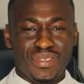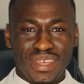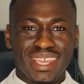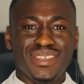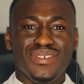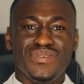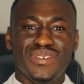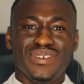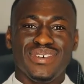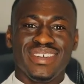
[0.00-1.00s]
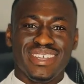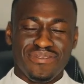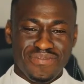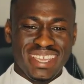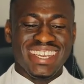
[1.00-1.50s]
Thank you for
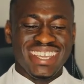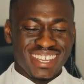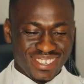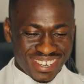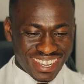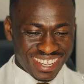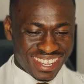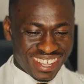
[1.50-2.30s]
being here today.